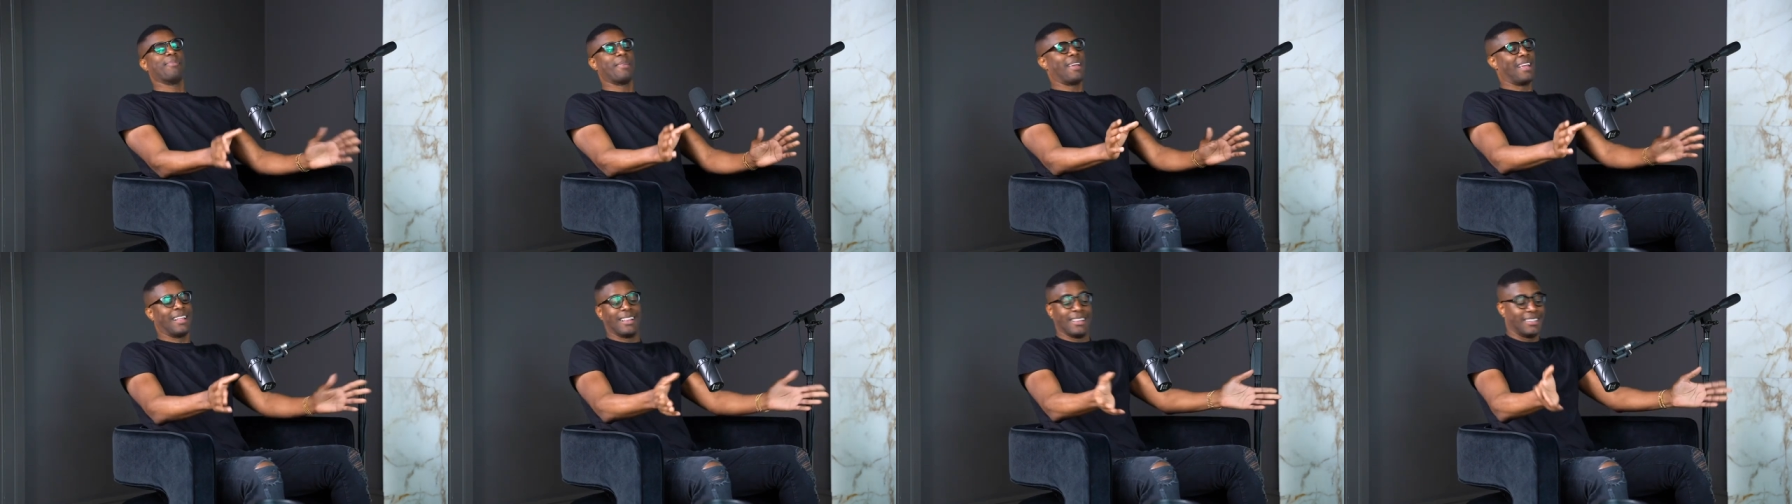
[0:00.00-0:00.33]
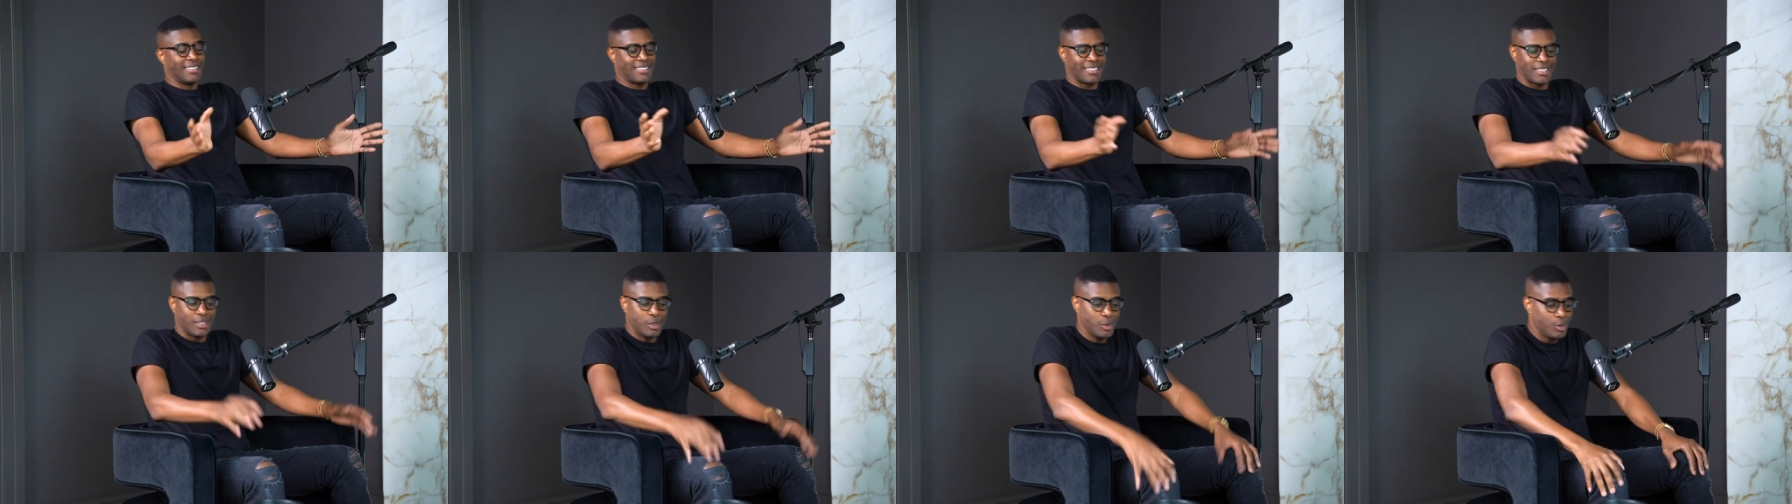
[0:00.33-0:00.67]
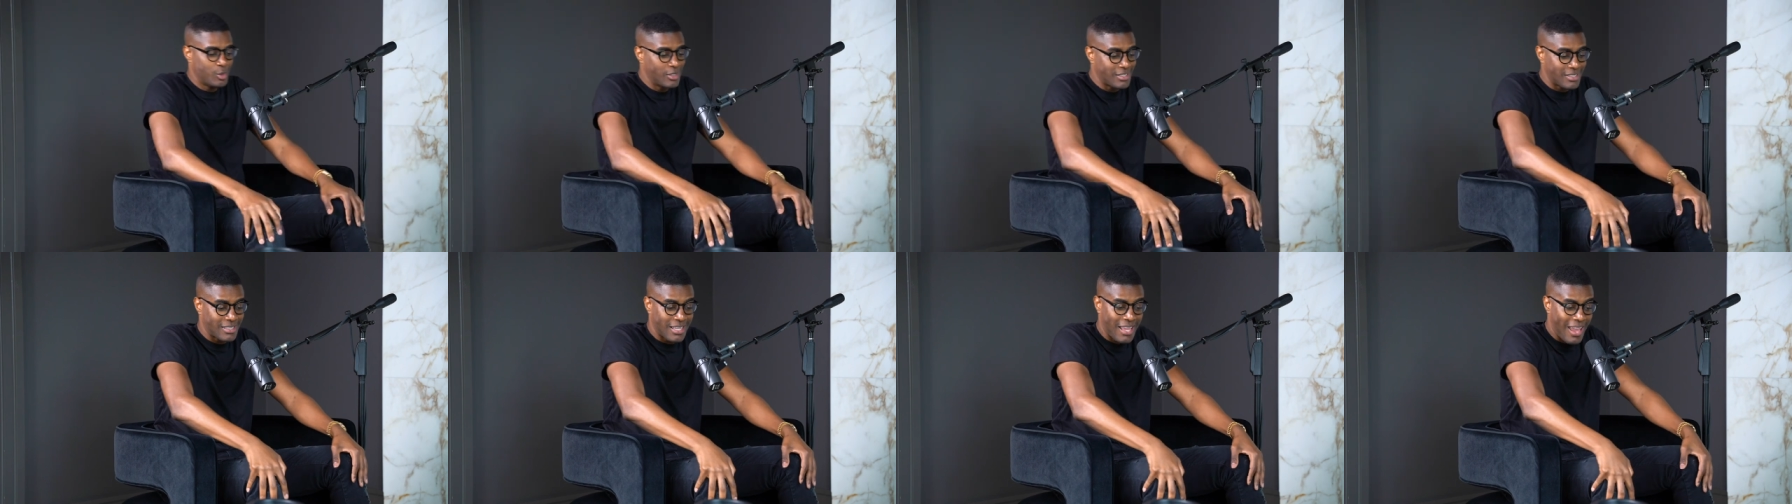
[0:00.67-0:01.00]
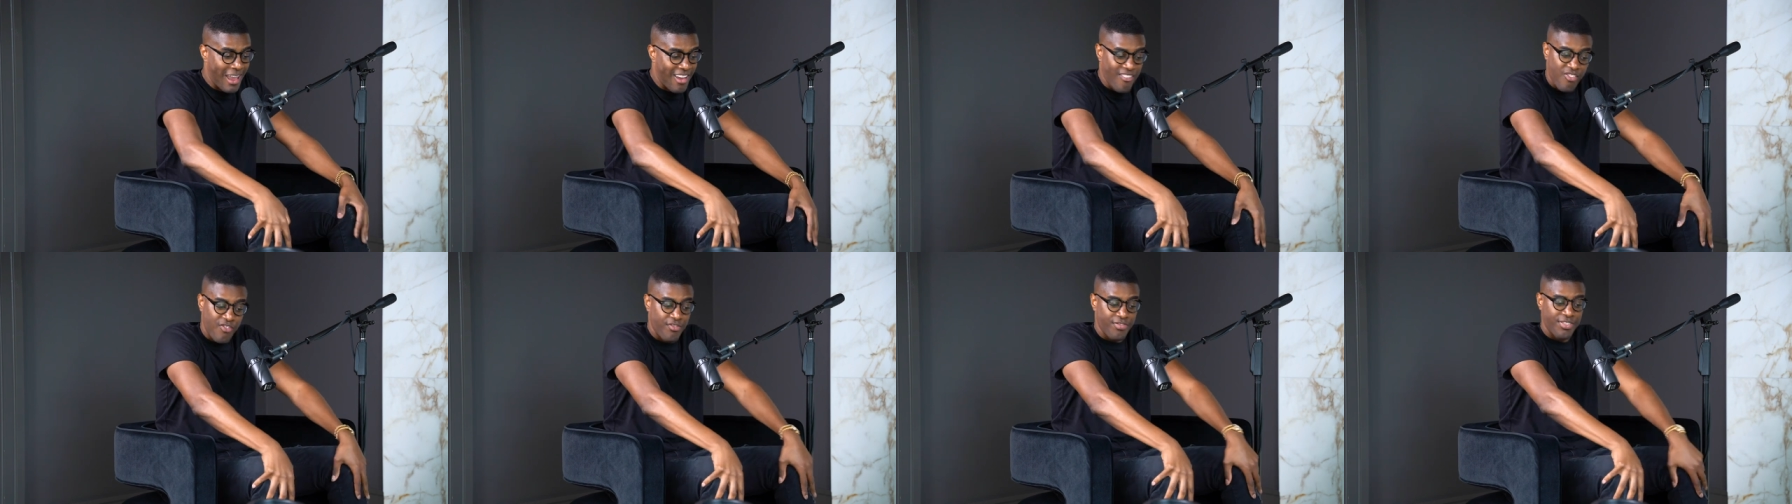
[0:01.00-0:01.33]
man, listen, you just
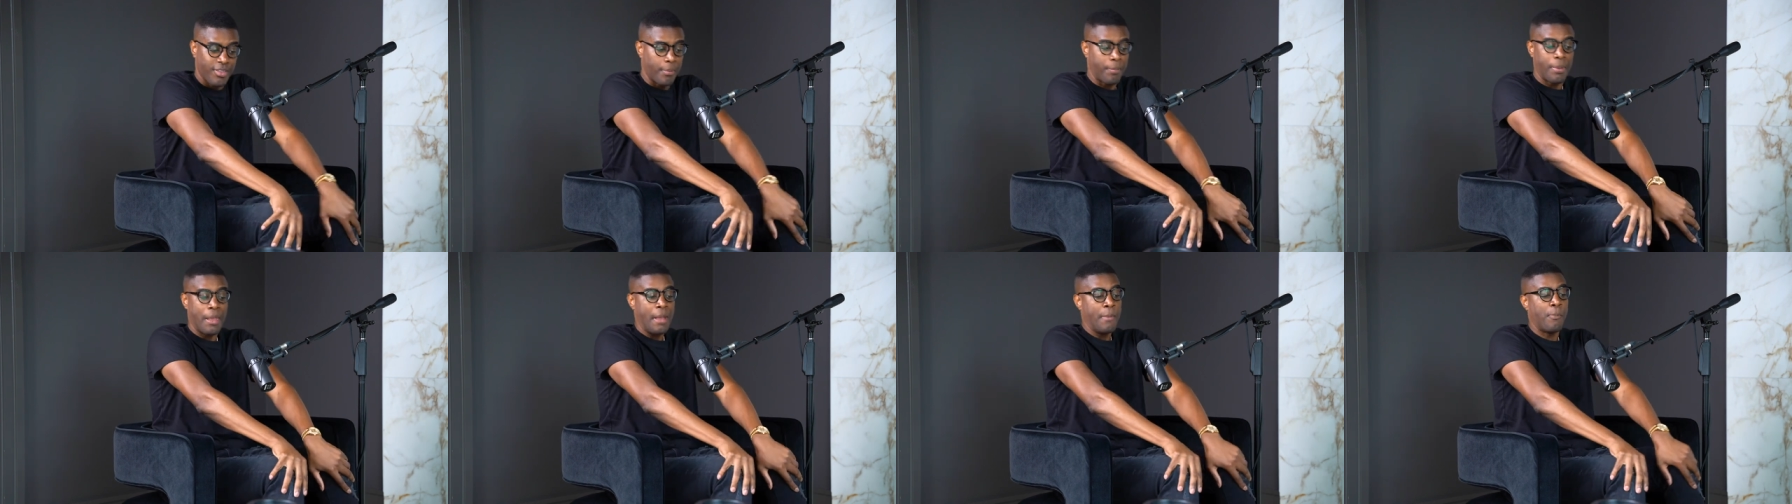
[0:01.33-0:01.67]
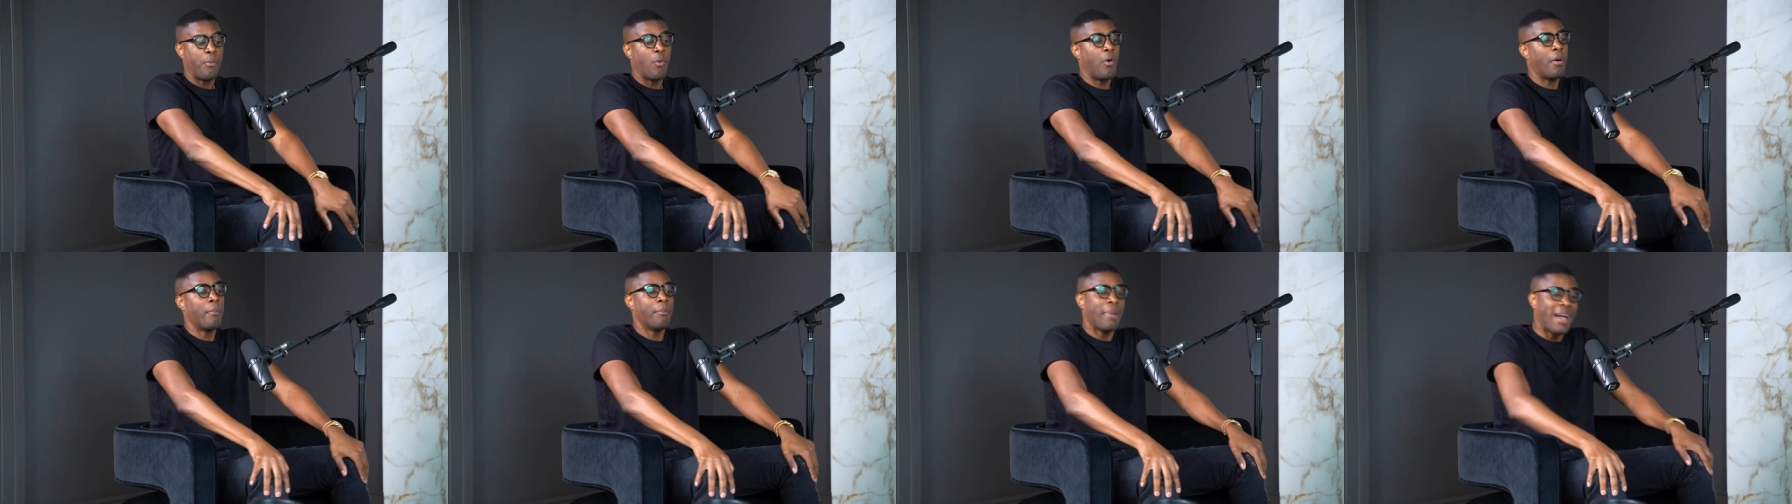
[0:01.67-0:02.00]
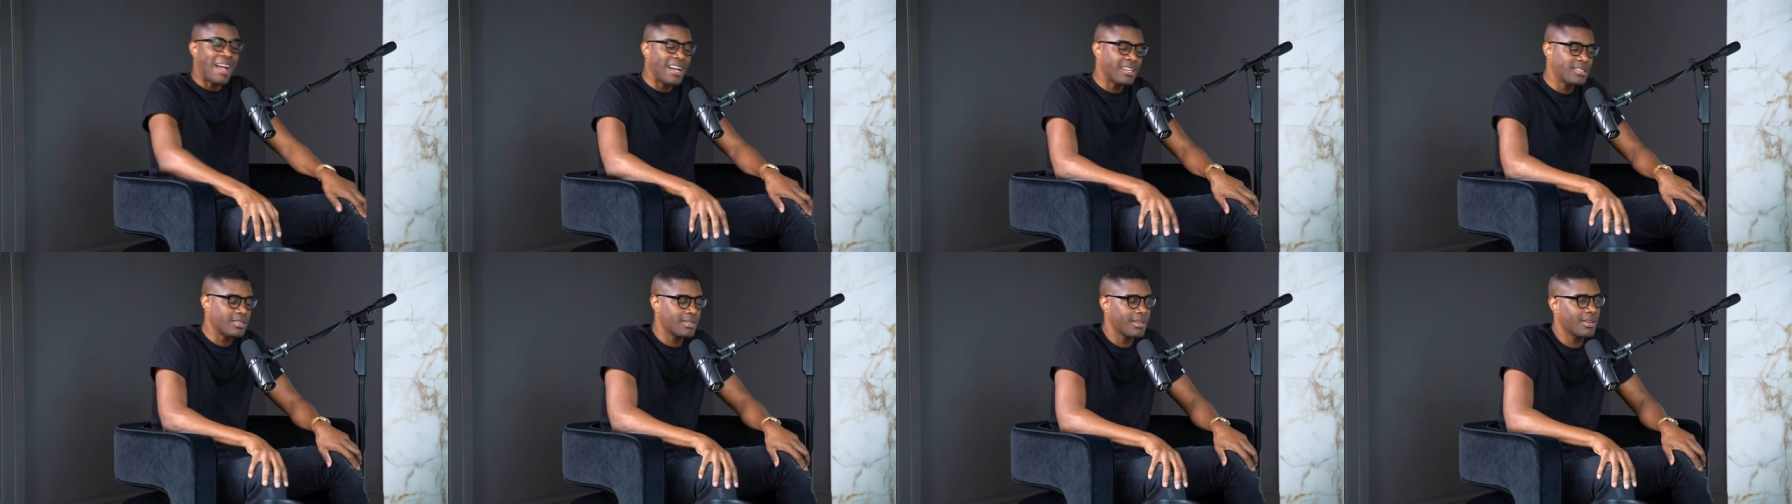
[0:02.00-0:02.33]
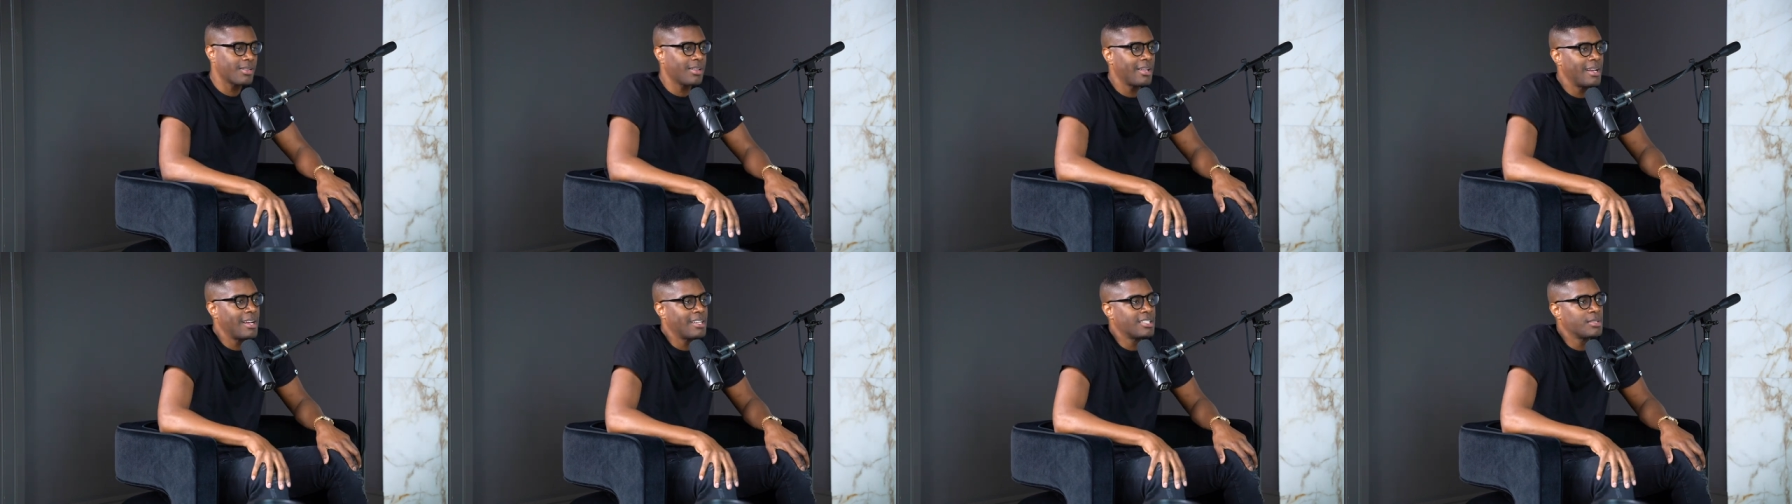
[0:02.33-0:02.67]
gave people a
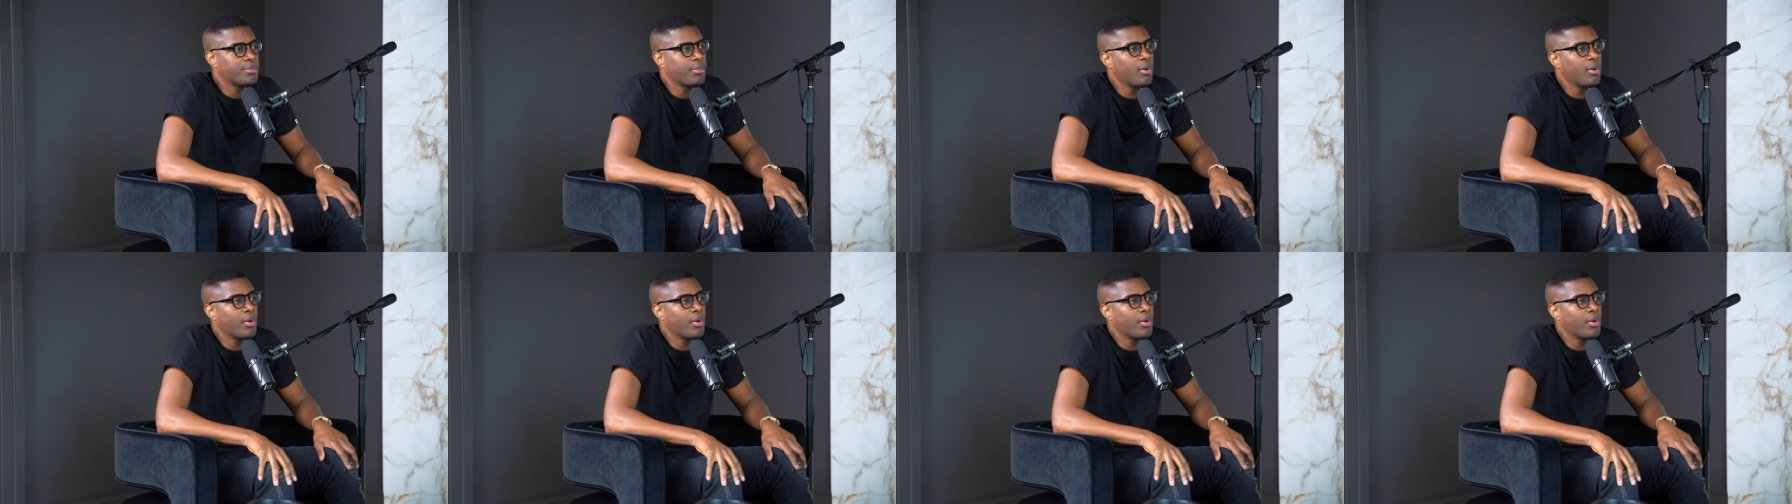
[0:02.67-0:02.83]
masterclass,